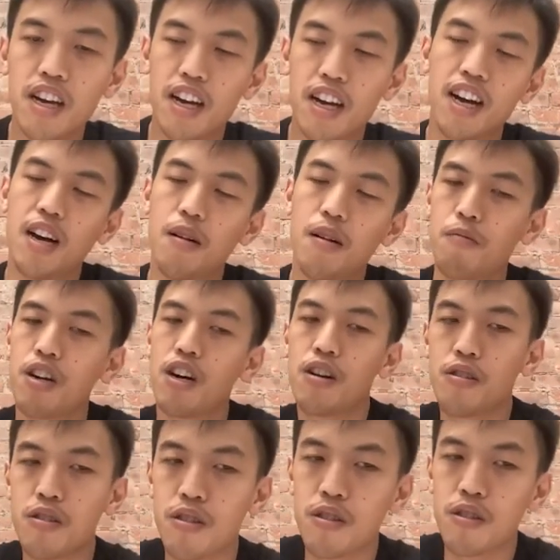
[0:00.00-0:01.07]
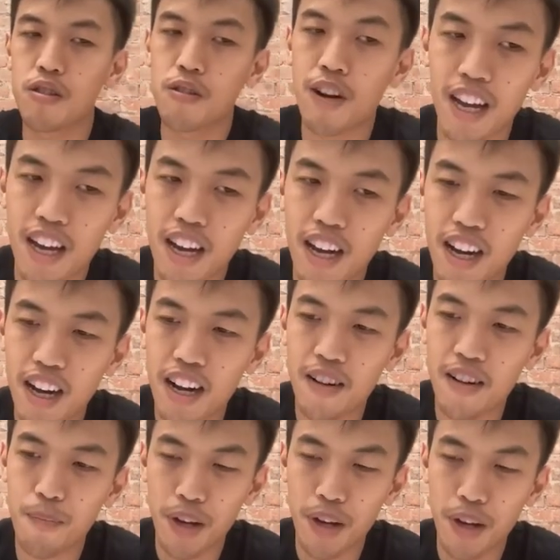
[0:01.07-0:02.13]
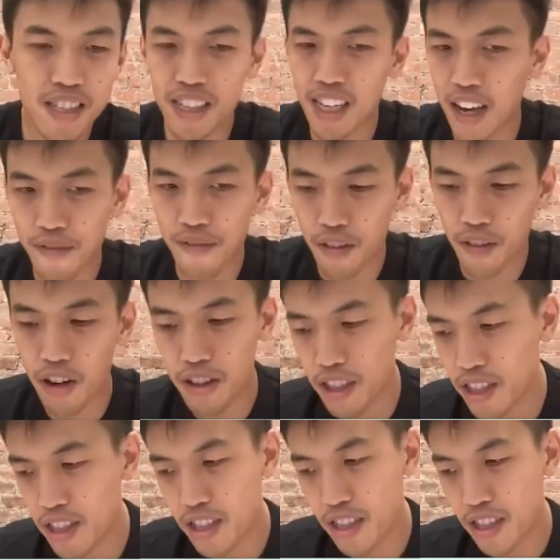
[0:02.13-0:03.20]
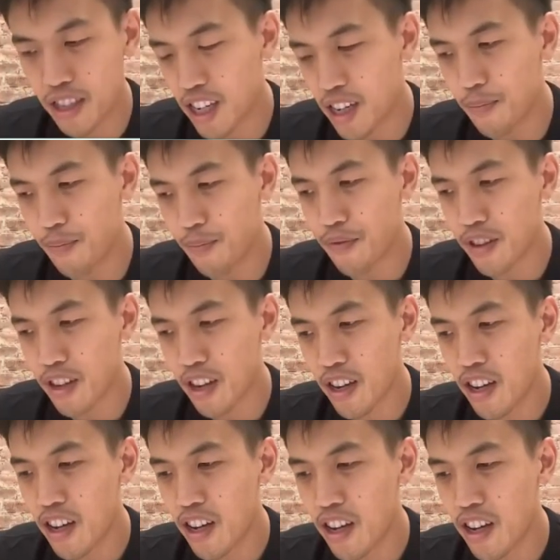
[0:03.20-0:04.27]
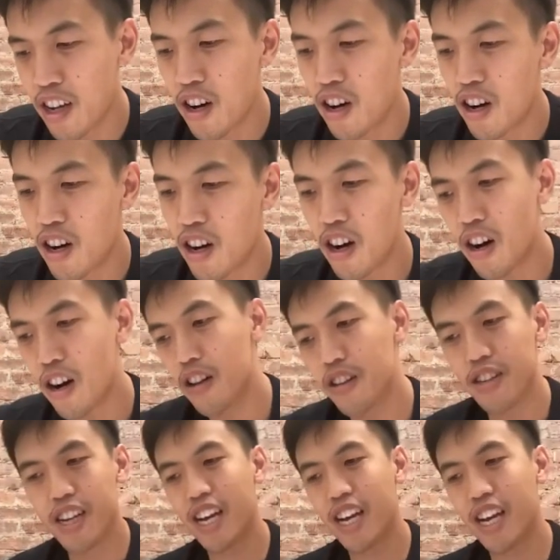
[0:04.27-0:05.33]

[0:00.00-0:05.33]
We also basically have all the kind